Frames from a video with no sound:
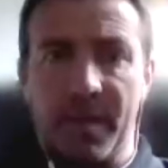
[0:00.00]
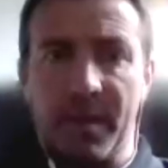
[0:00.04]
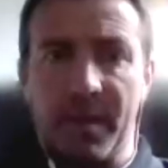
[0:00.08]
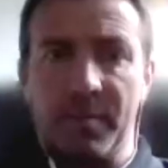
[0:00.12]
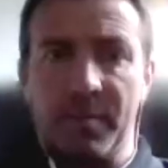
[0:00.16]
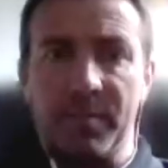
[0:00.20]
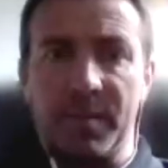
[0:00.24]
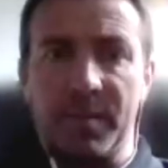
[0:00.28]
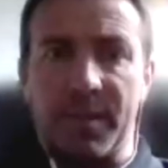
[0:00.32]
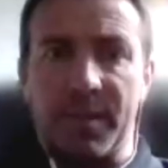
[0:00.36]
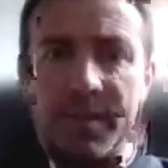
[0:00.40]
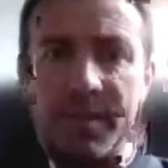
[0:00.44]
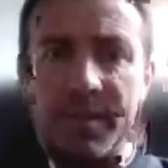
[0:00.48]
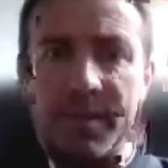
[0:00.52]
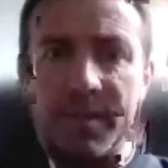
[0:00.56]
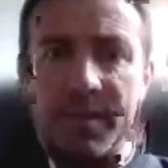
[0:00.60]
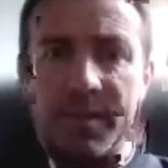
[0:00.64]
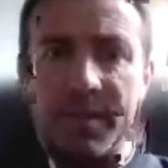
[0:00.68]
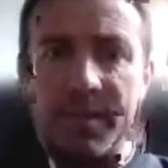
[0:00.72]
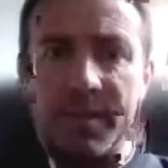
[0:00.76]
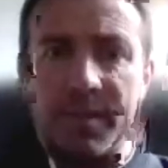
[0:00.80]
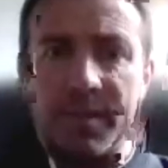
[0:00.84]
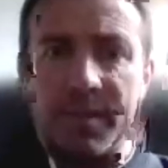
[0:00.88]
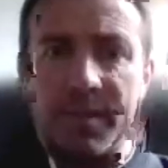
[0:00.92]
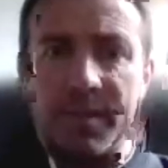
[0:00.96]

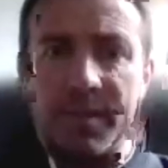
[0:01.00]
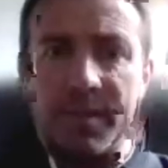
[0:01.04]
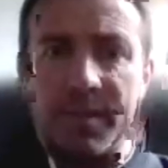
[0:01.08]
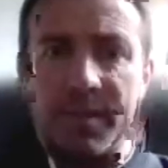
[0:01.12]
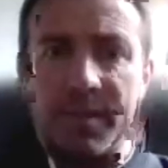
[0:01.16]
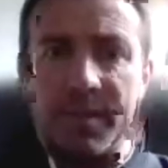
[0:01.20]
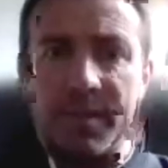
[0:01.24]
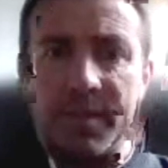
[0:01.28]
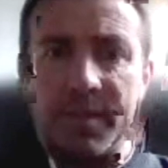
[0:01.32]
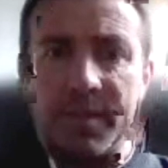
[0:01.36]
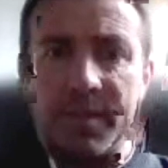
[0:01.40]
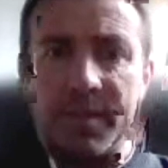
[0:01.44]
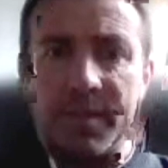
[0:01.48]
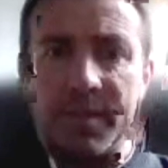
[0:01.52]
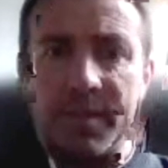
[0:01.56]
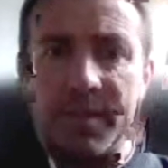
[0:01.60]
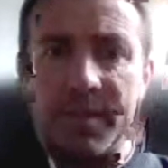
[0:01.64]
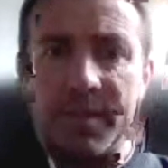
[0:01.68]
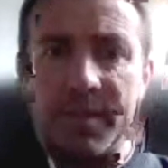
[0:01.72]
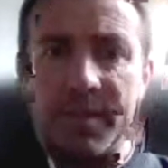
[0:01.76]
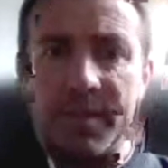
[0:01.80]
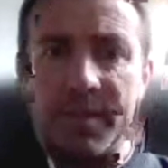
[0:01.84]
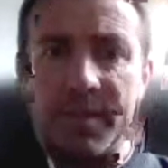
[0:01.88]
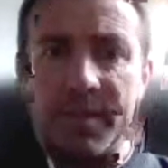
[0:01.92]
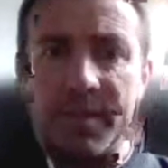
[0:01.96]
Can
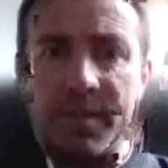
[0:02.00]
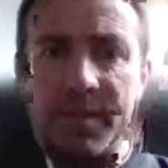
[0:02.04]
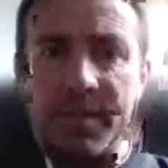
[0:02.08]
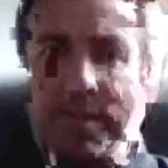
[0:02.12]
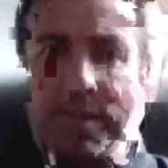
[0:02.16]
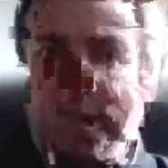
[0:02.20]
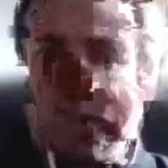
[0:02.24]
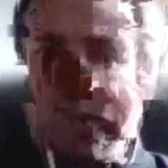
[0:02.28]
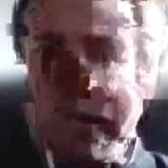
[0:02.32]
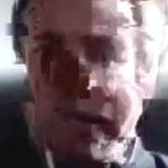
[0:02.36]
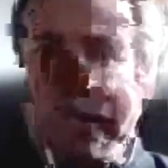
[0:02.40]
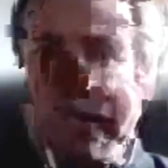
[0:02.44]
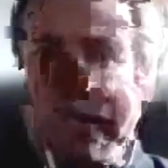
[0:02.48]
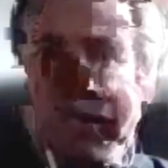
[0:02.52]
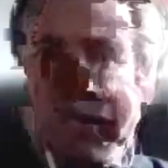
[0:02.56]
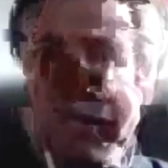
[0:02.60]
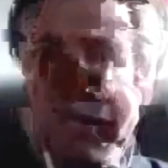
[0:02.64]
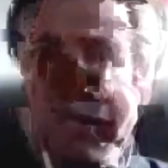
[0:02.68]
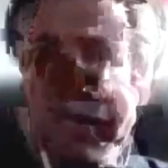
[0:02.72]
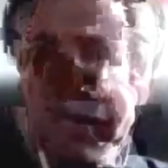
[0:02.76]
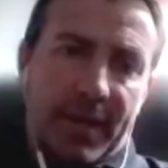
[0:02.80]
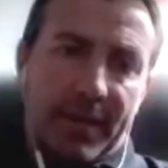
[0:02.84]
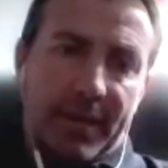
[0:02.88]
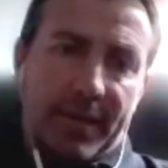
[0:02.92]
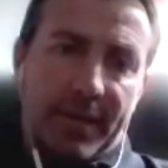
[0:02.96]
they get a
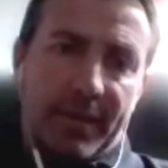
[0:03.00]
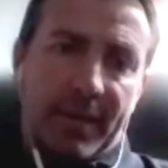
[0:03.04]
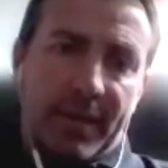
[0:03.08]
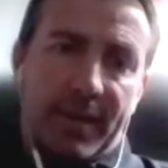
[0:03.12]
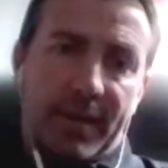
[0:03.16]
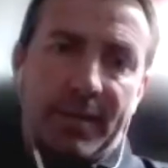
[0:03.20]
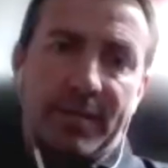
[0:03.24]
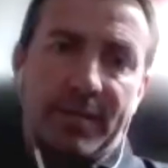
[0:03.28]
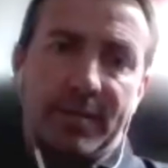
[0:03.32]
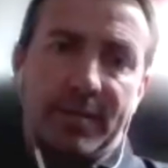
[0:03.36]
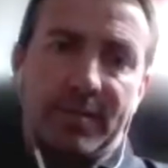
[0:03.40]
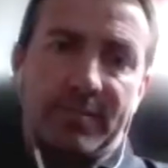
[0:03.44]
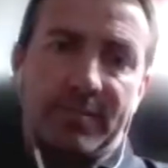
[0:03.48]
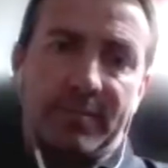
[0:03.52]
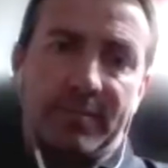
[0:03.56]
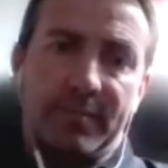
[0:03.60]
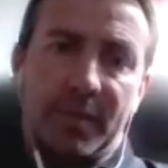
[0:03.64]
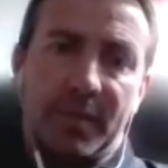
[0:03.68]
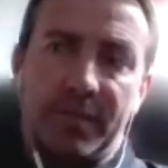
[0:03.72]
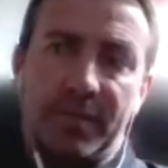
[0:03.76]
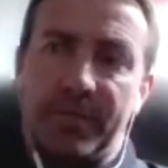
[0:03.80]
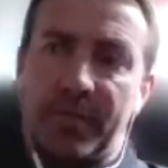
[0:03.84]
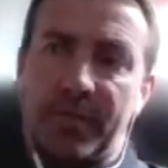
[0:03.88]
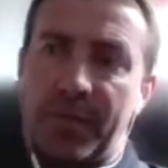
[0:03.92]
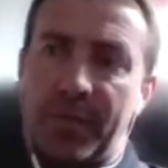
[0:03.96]
quote like that
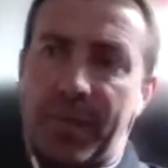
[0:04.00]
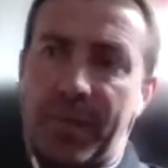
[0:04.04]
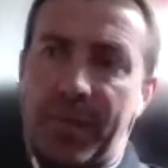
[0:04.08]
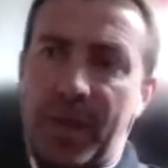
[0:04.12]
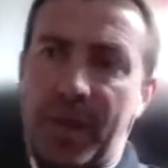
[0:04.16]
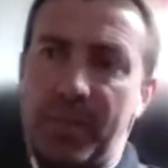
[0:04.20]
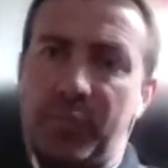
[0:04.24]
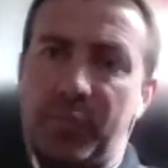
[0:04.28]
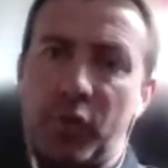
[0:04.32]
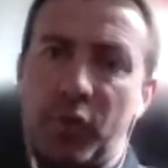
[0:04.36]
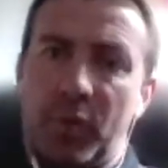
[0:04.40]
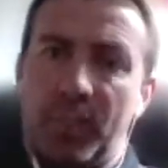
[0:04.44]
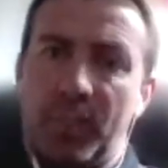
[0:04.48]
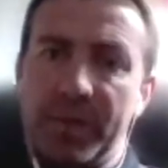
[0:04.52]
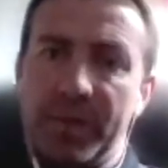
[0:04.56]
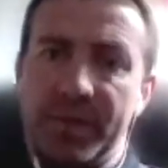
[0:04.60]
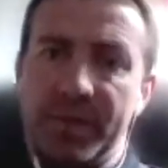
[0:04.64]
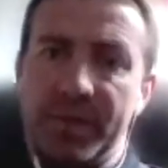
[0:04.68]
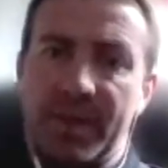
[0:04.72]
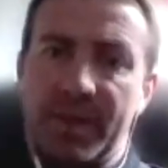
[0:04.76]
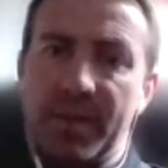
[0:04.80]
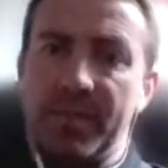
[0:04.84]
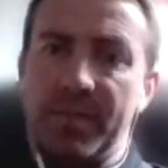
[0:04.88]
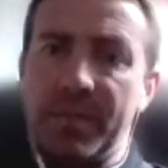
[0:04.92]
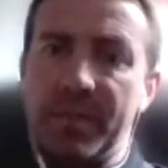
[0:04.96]
for their
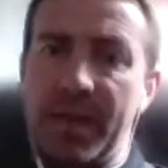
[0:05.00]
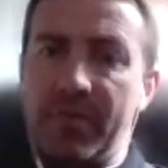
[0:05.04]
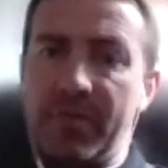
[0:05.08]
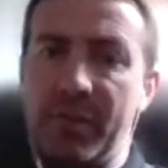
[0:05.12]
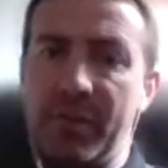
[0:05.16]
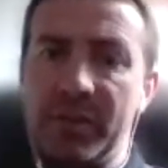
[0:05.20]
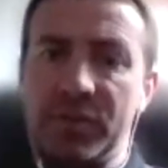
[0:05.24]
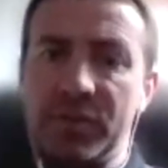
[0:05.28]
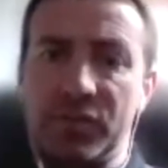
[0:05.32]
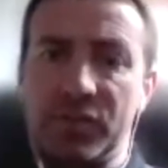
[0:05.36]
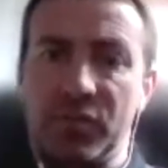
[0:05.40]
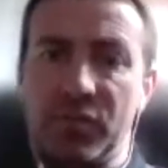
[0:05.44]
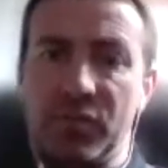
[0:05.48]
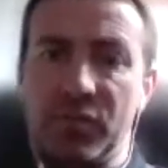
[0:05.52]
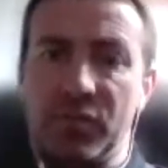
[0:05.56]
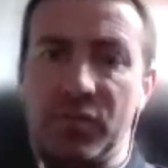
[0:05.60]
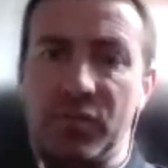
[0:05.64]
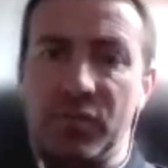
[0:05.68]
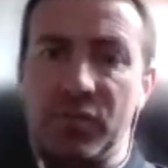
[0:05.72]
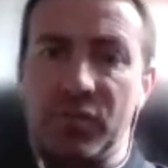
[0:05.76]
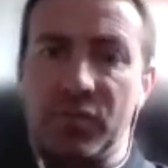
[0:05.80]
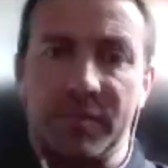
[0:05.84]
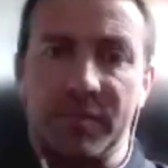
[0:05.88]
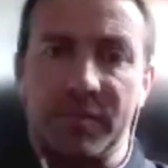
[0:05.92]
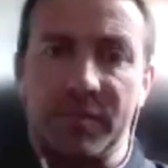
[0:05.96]
property type, their
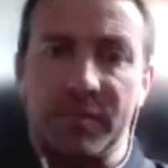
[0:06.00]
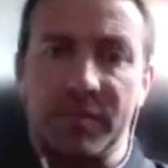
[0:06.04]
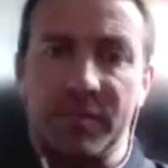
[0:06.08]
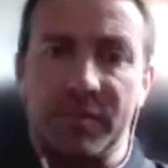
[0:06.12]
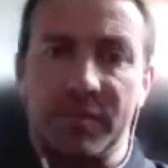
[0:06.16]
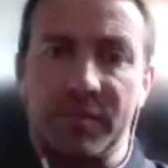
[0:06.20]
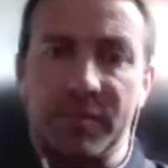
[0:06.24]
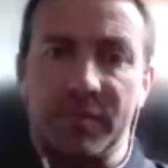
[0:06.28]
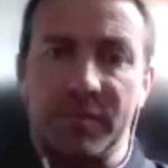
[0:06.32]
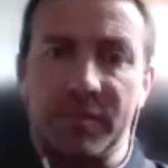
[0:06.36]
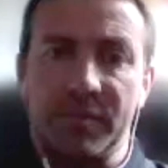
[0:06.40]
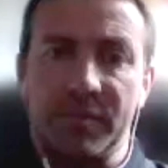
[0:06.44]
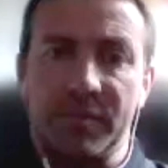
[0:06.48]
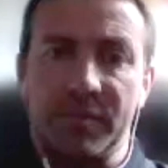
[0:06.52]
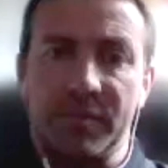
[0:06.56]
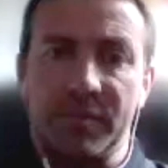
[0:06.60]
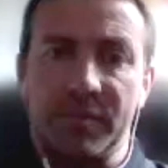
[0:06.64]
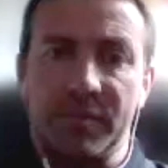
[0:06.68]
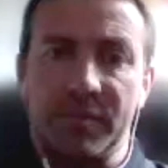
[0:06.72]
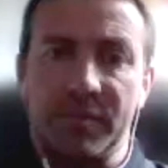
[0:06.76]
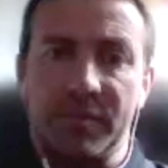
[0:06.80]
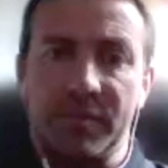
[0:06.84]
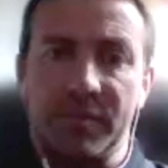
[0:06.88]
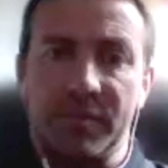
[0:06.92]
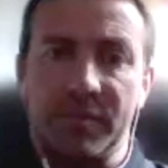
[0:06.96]
install type?
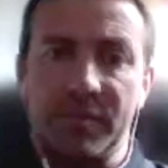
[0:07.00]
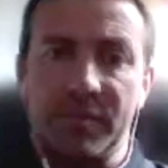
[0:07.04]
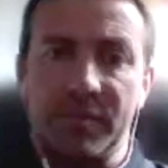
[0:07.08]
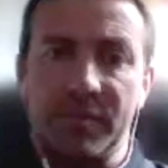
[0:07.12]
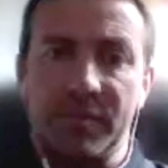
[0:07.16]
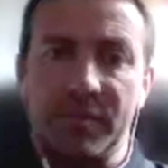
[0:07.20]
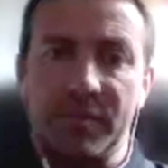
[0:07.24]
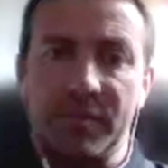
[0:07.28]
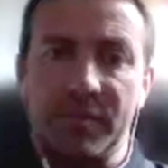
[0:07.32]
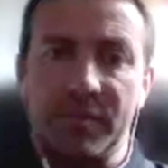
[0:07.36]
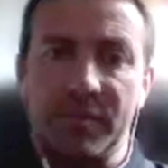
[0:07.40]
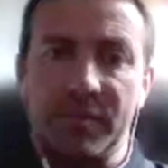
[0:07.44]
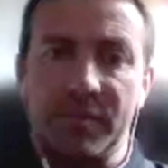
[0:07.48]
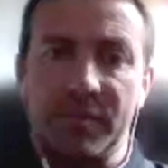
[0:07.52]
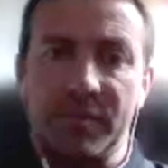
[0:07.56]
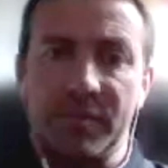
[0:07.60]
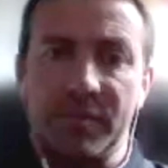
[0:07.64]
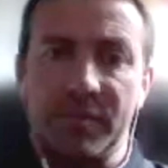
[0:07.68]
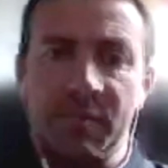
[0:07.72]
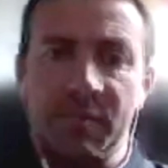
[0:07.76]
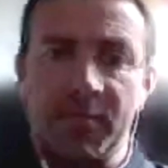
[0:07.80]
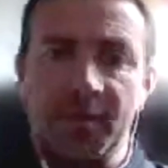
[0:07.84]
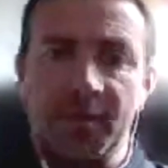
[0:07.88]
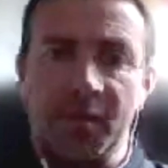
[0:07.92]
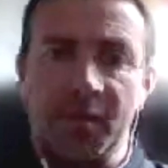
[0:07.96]

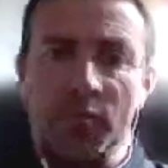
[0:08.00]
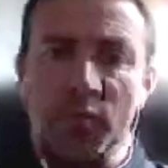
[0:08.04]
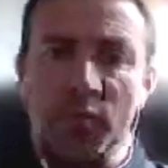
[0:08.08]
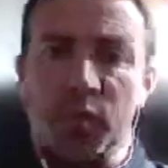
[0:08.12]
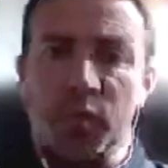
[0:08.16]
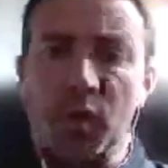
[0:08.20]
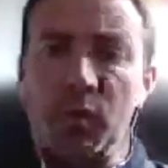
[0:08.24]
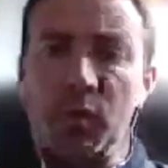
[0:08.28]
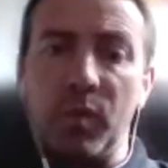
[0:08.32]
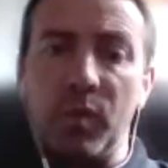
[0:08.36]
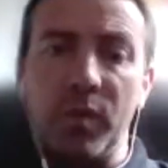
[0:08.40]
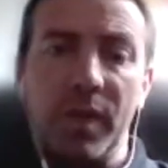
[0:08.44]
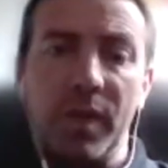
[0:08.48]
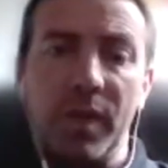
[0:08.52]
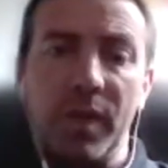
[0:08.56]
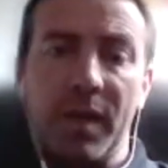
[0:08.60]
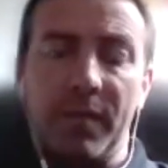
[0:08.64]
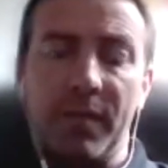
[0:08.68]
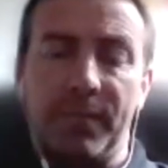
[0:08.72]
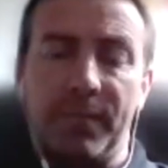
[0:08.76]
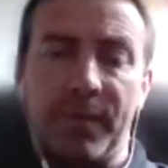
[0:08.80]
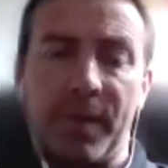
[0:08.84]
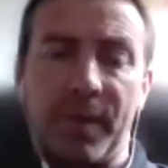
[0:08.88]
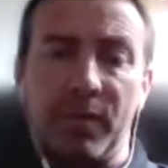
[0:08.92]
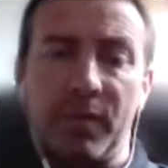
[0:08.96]
And
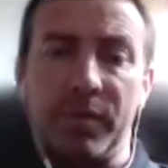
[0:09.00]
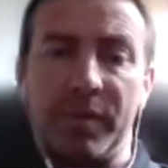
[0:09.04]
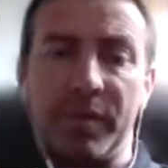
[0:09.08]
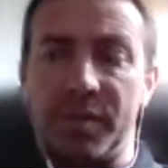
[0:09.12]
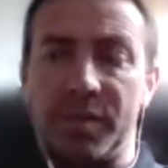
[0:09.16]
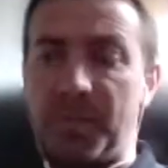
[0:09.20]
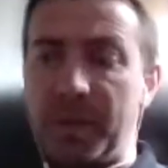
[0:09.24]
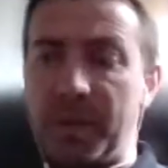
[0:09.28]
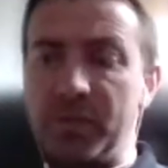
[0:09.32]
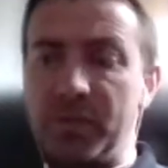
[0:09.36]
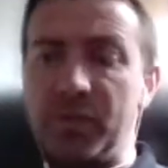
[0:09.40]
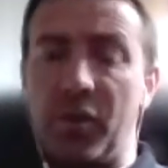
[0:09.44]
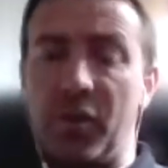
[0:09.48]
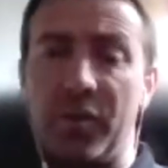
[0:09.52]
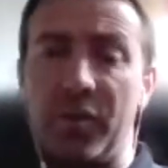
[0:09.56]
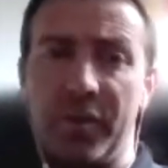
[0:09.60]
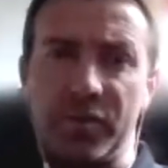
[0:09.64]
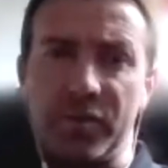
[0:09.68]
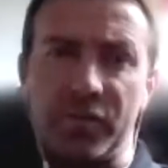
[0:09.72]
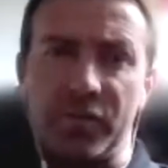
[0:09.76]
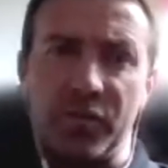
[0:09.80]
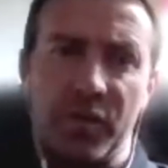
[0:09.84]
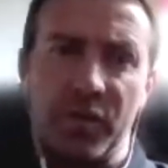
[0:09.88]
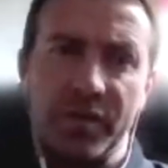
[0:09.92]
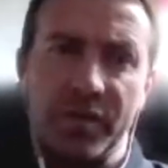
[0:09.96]
what we have found is, speaking to
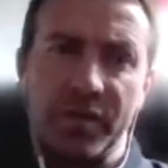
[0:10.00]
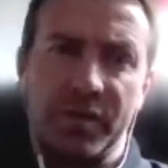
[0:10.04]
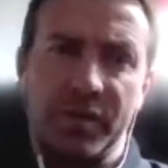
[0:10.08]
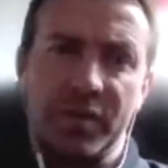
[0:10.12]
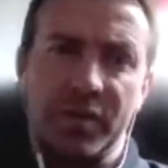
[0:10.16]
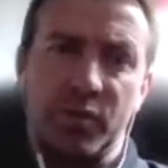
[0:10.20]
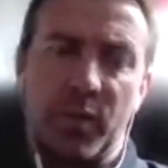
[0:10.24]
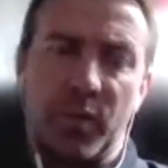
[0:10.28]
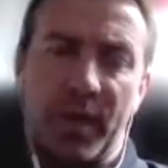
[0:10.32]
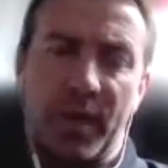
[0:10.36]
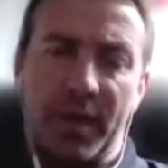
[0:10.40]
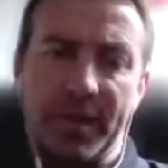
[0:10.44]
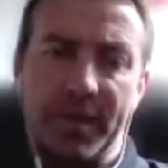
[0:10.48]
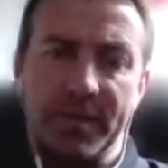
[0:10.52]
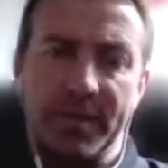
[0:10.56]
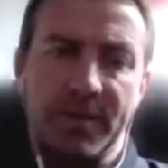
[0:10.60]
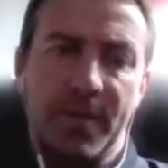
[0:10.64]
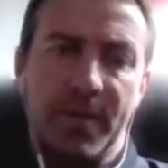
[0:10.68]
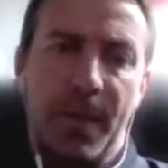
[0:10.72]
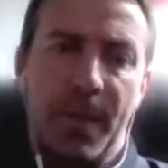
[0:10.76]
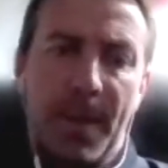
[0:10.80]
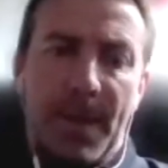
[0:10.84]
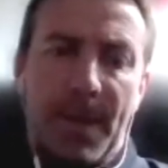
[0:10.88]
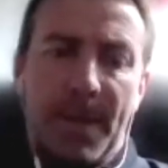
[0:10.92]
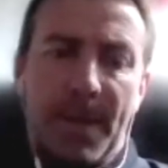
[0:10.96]
a lot of the installers as well,
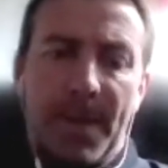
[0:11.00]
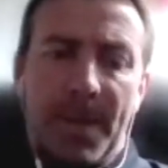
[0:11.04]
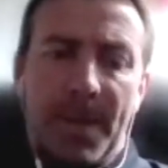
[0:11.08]
is